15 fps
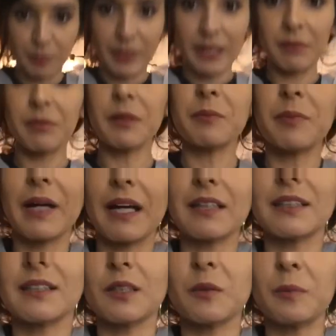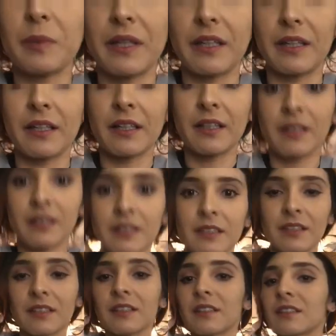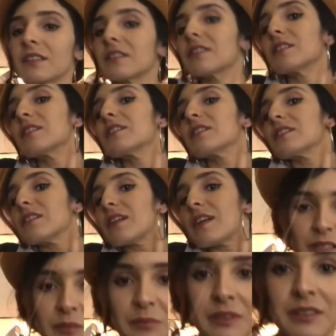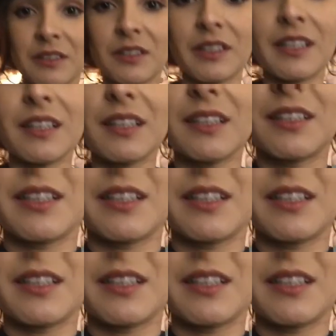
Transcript: baby pastel pink I mean, look at the